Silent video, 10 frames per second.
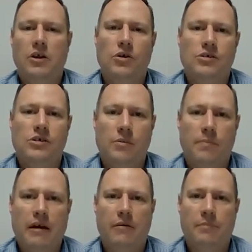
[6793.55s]
and it
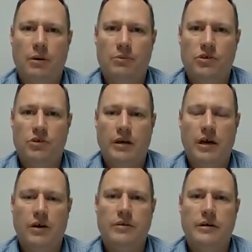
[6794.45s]
uses a bearer
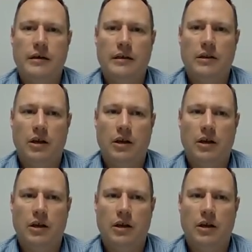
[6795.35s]
promissory note,